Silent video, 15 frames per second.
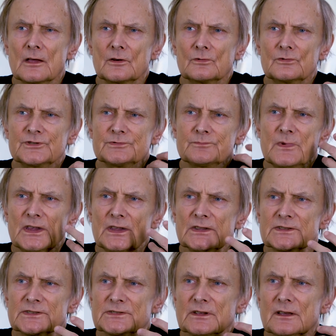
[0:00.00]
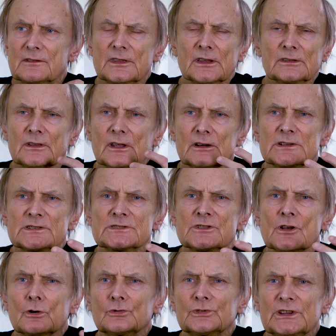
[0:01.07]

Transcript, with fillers: which means that there is no